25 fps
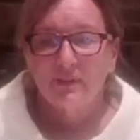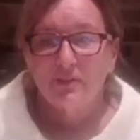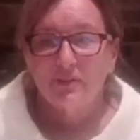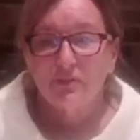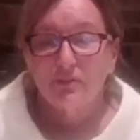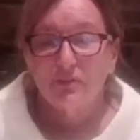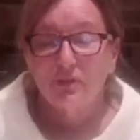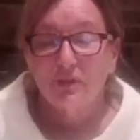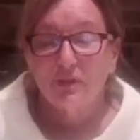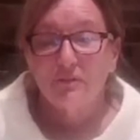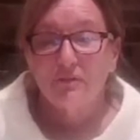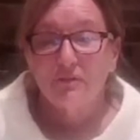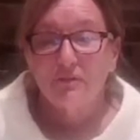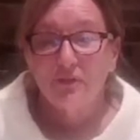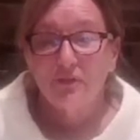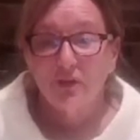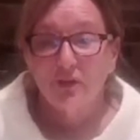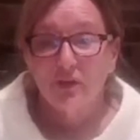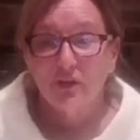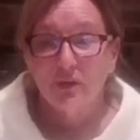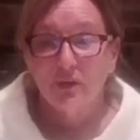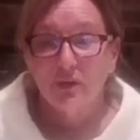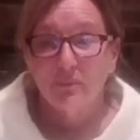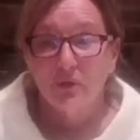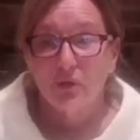
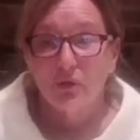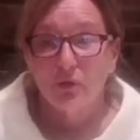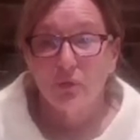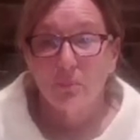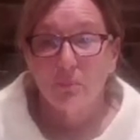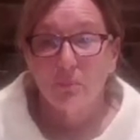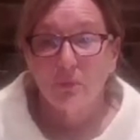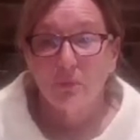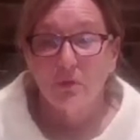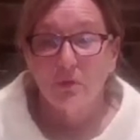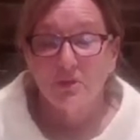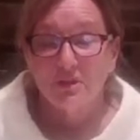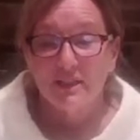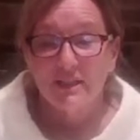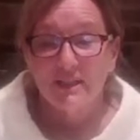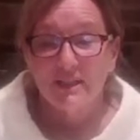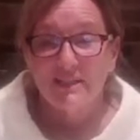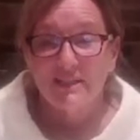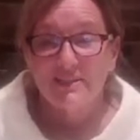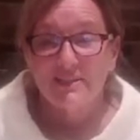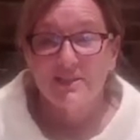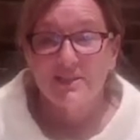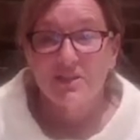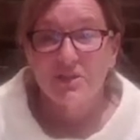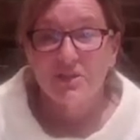Reaffirm that your body
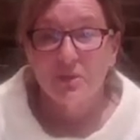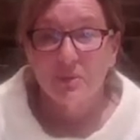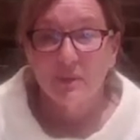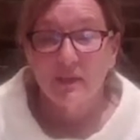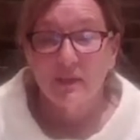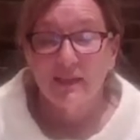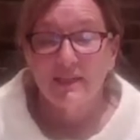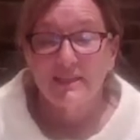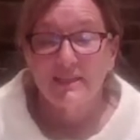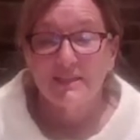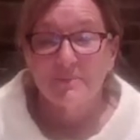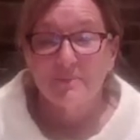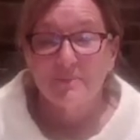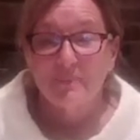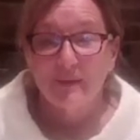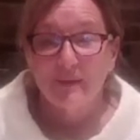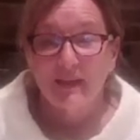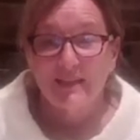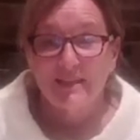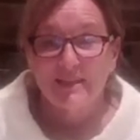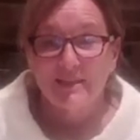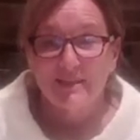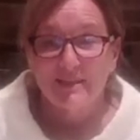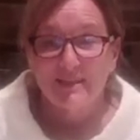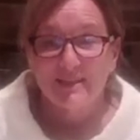is doing its
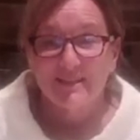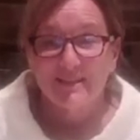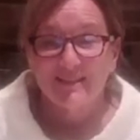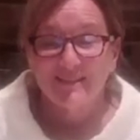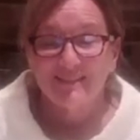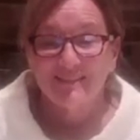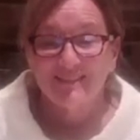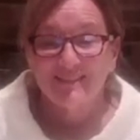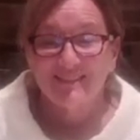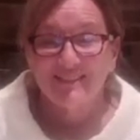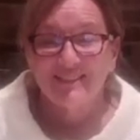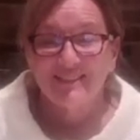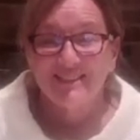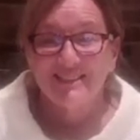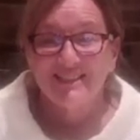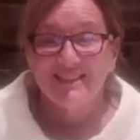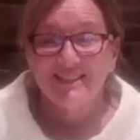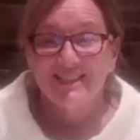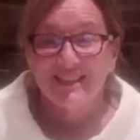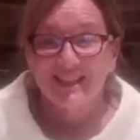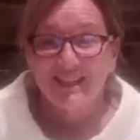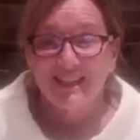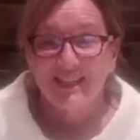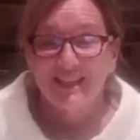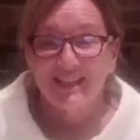best
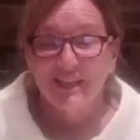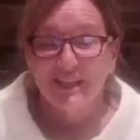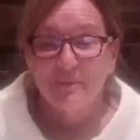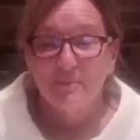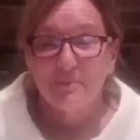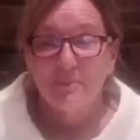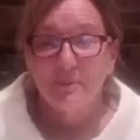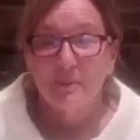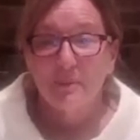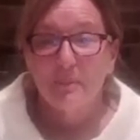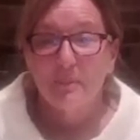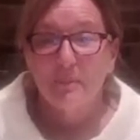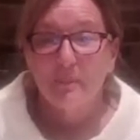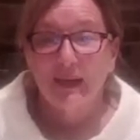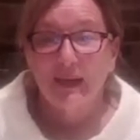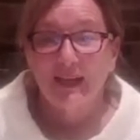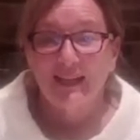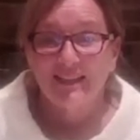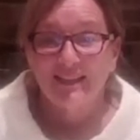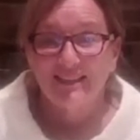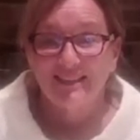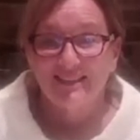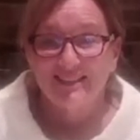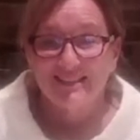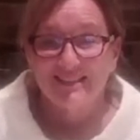to keep
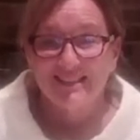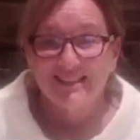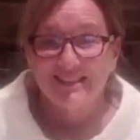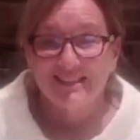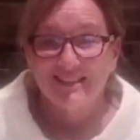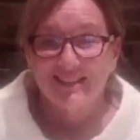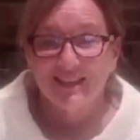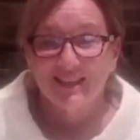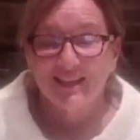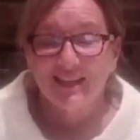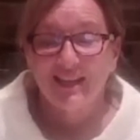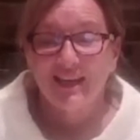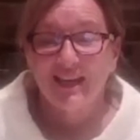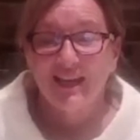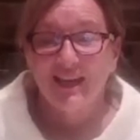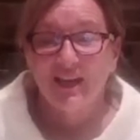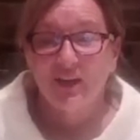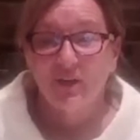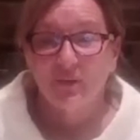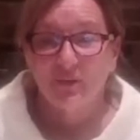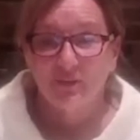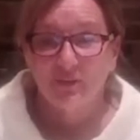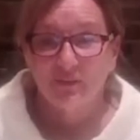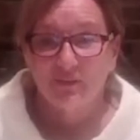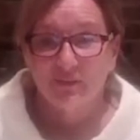balance and
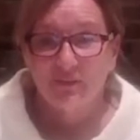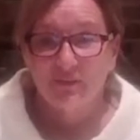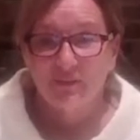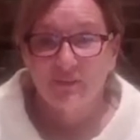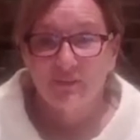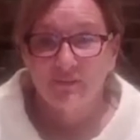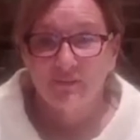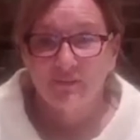health.